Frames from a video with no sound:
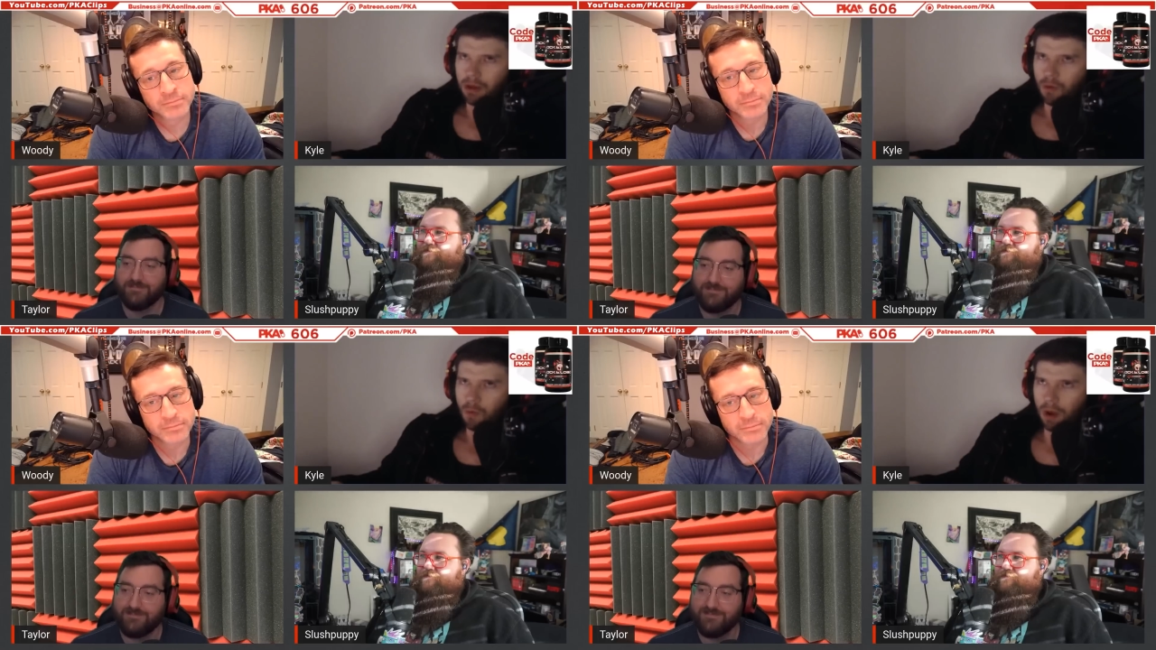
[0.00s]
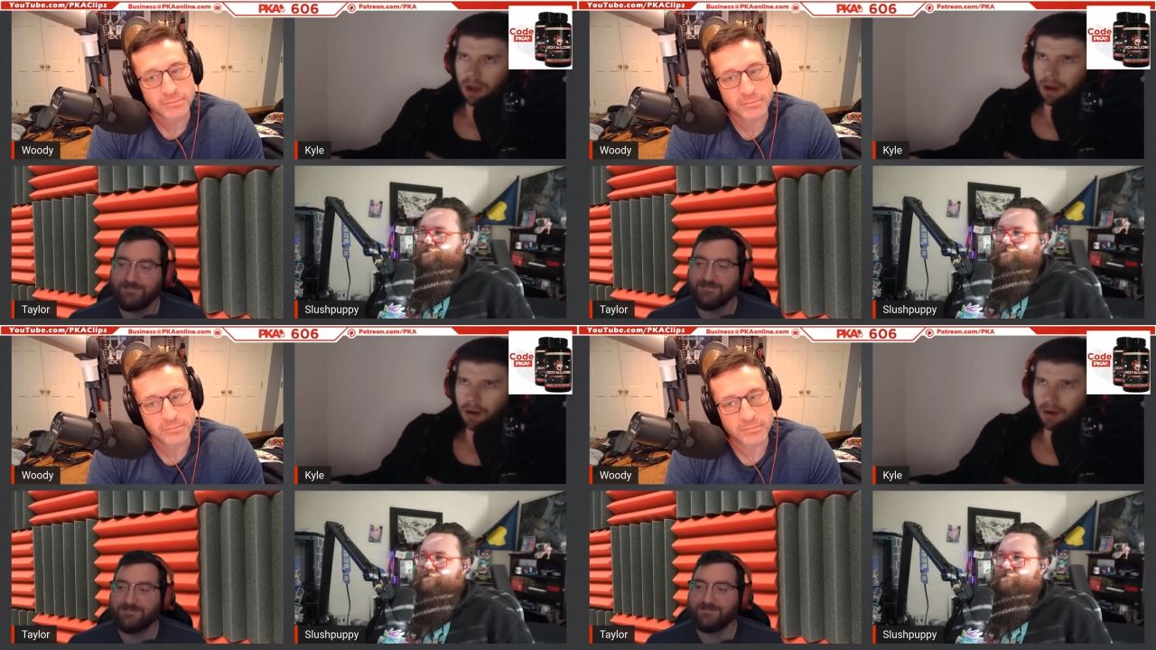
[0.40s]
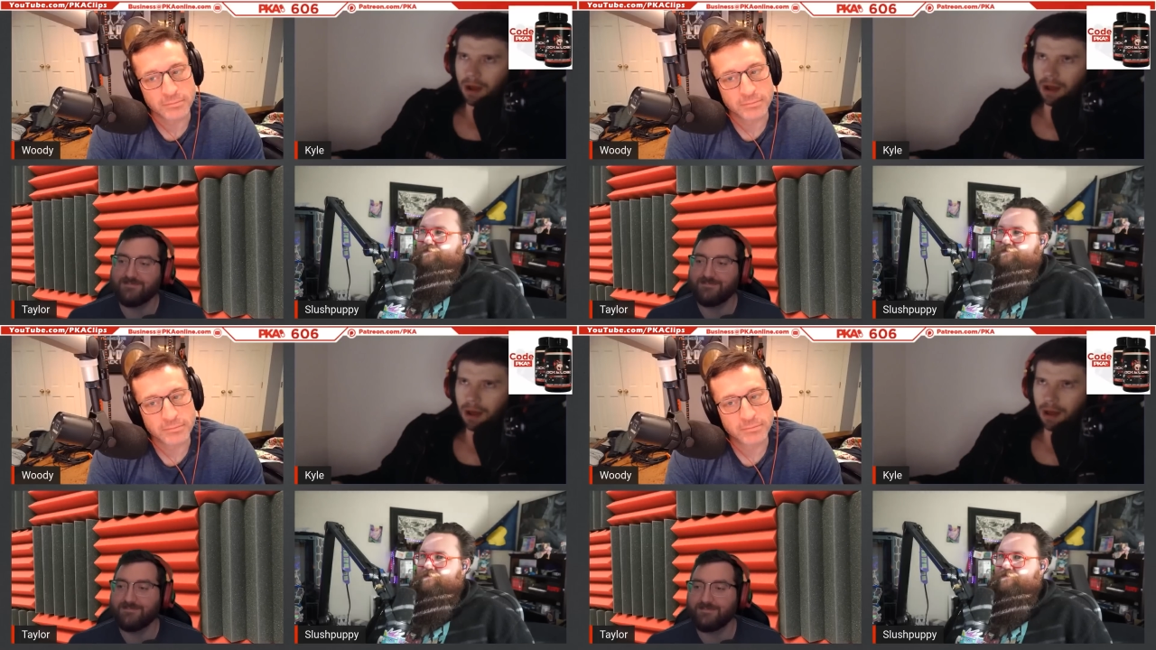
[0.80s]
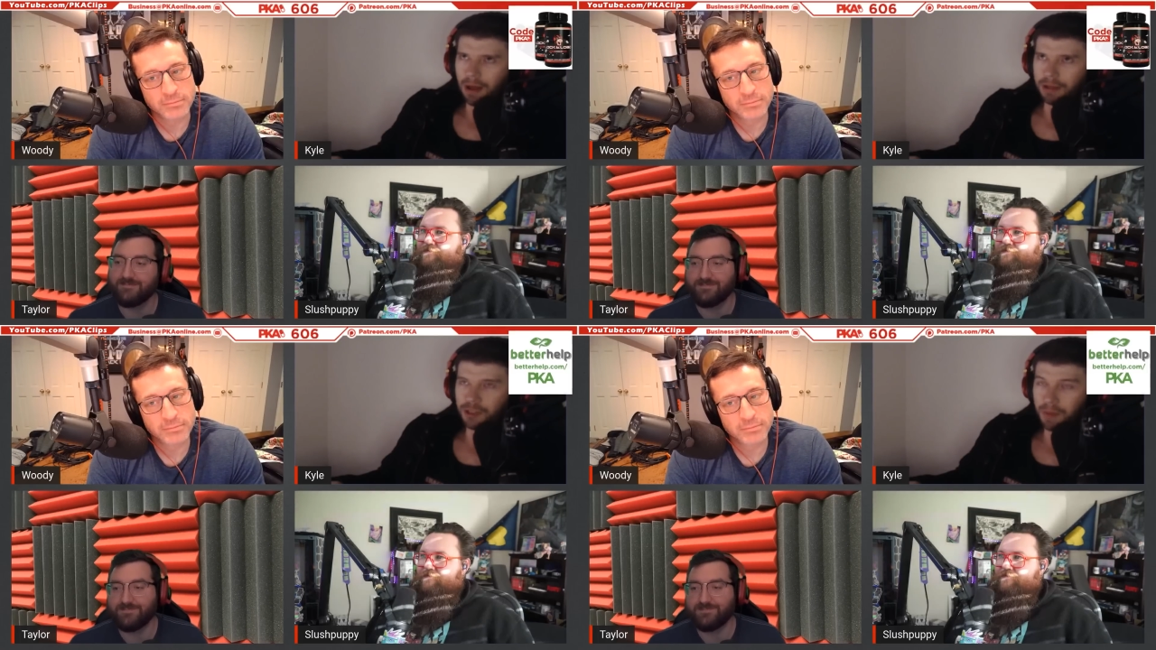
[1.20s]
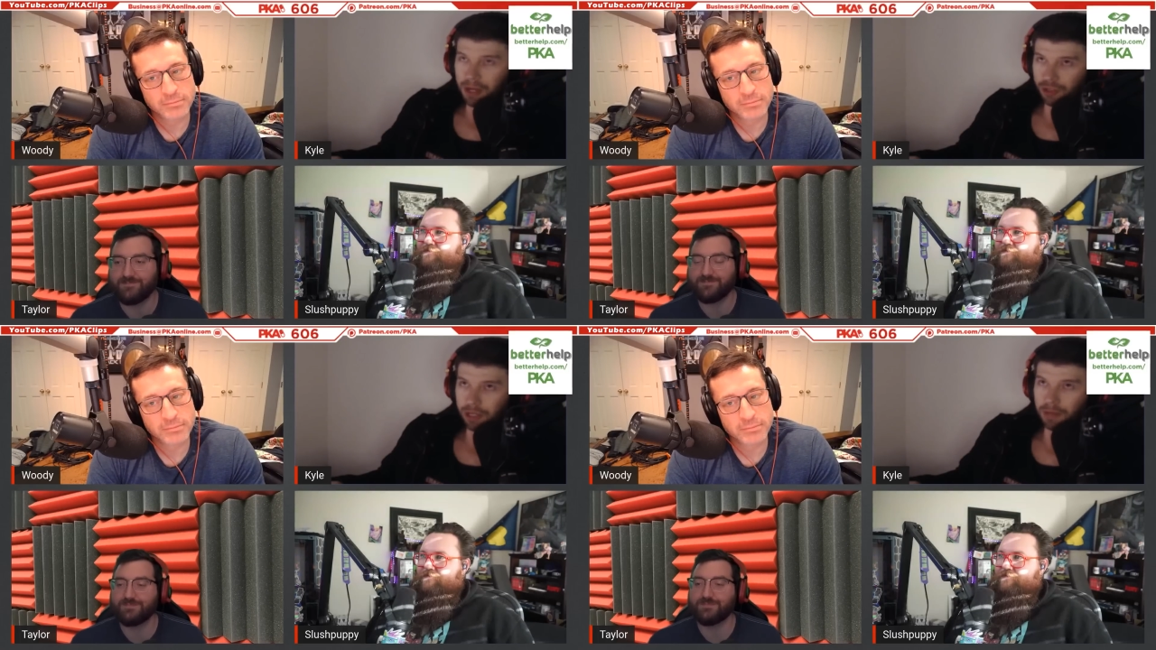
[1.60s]
Speaker 1: where uh, a
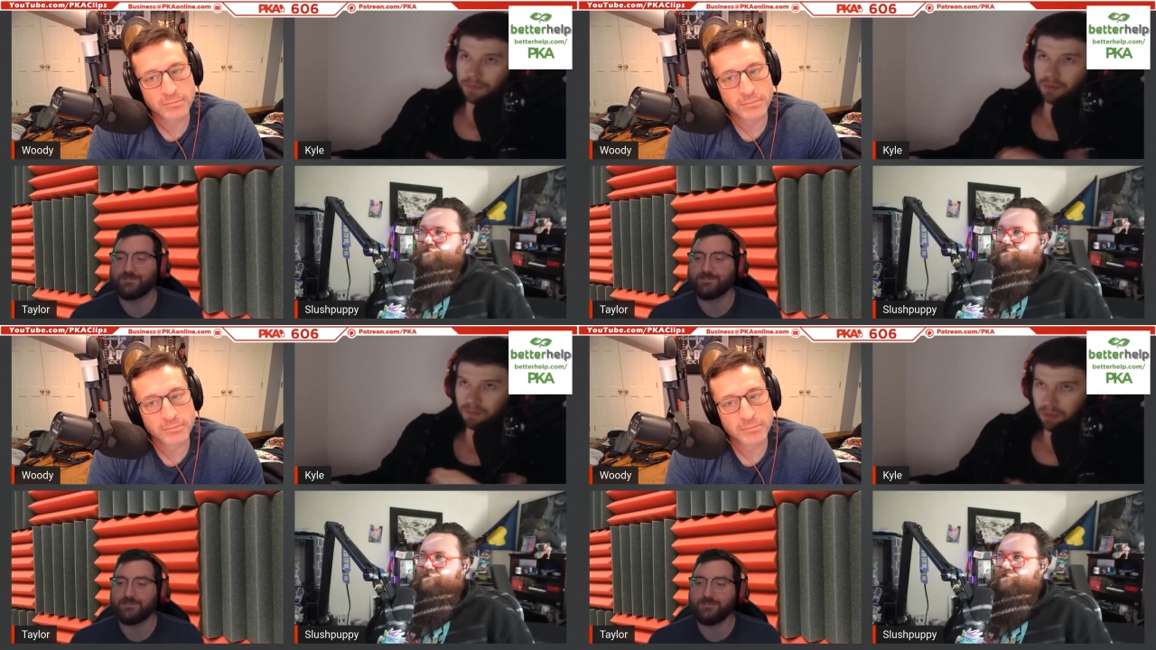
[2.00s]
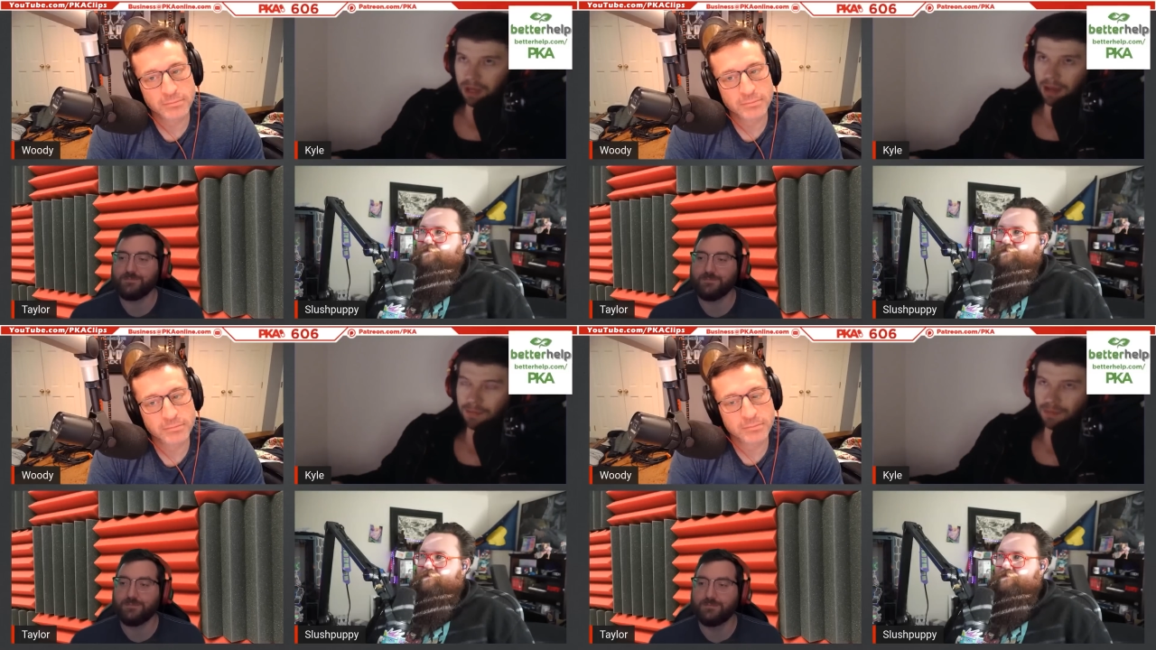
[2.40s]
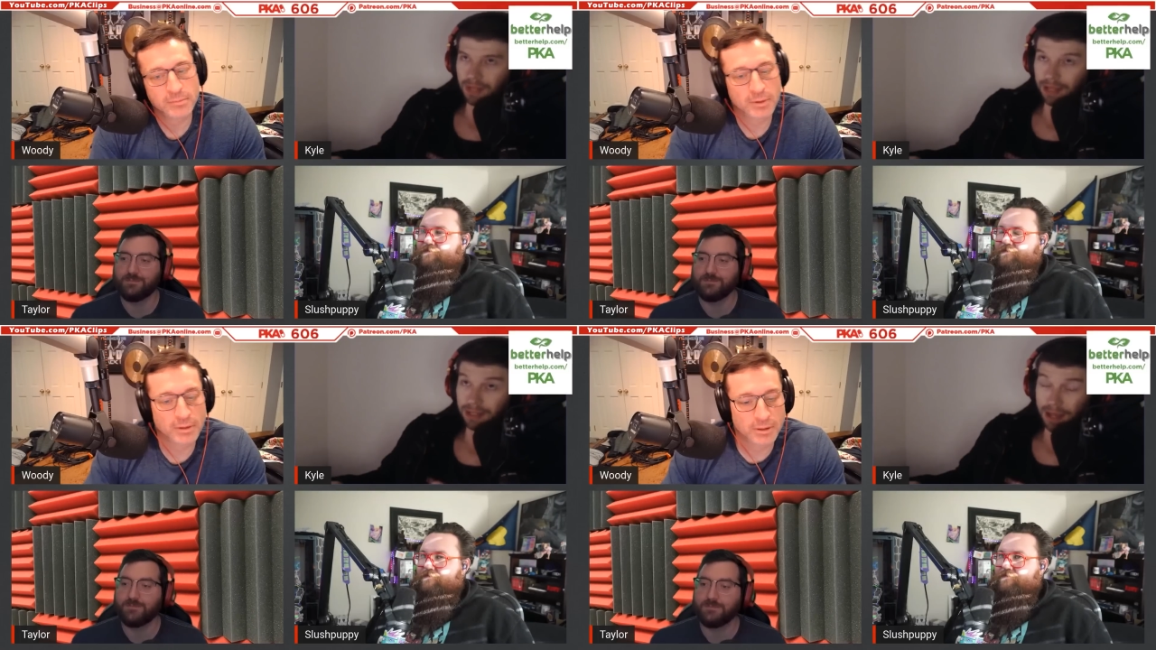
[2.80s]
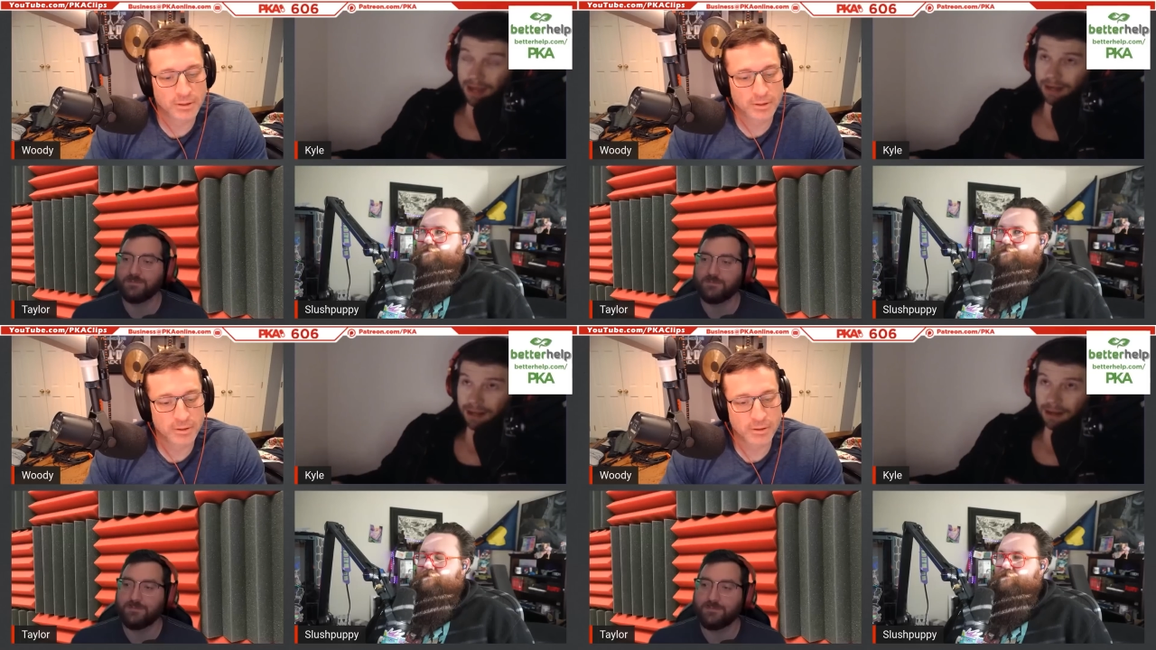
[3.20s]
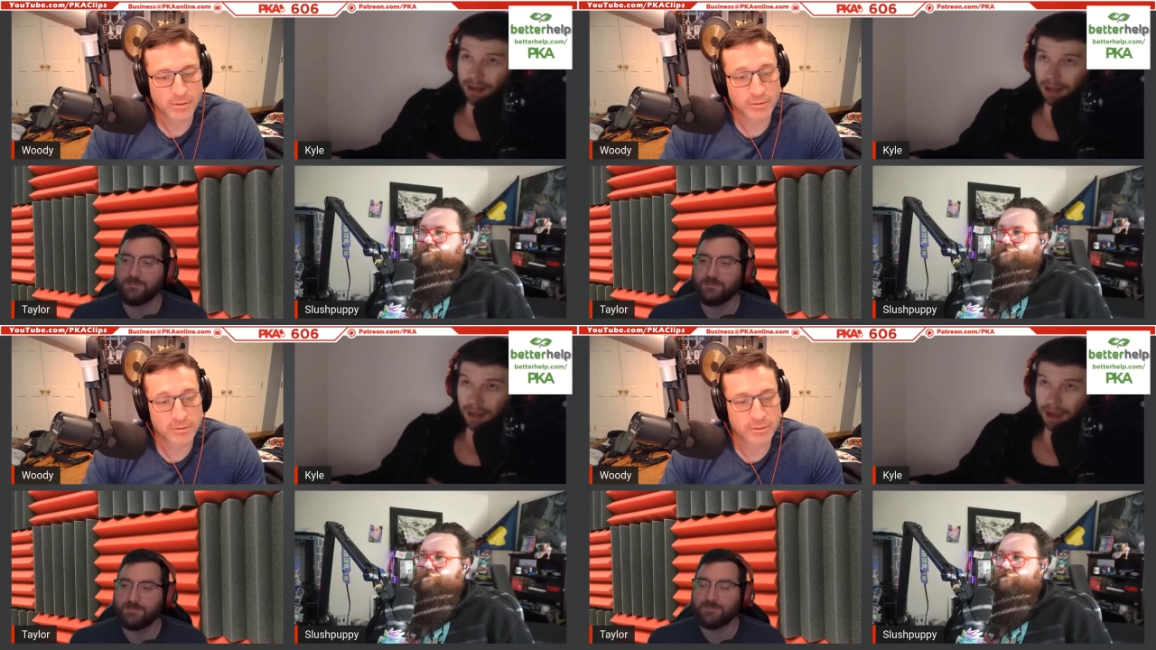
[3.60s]
spaceship came like landed in
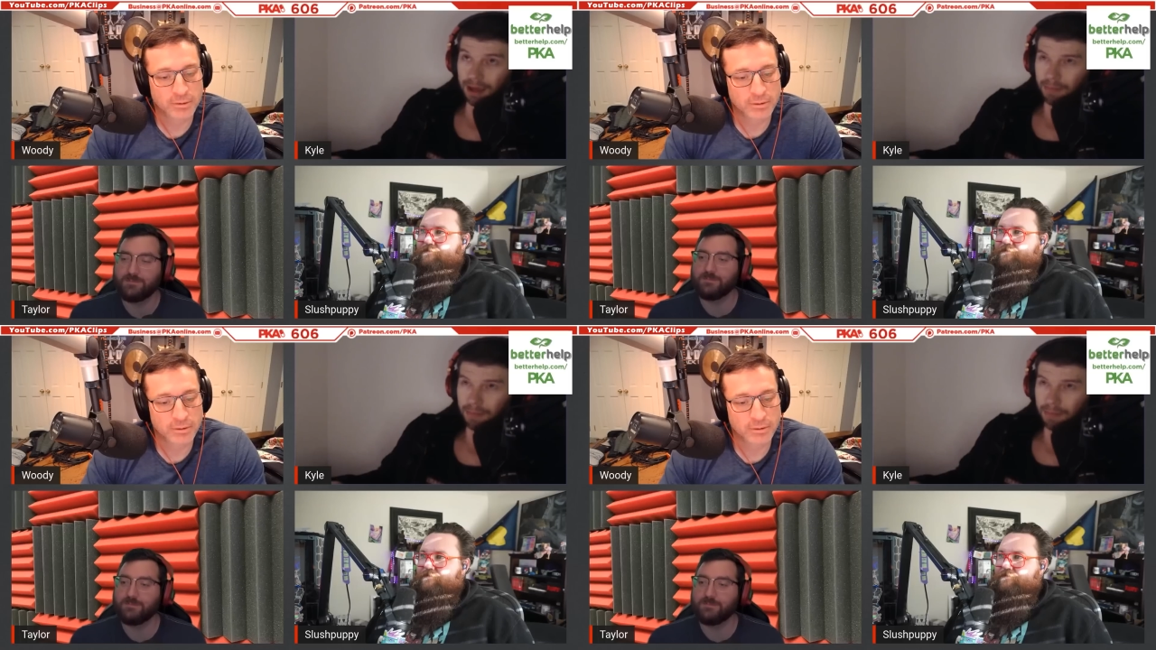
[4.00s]
L.A.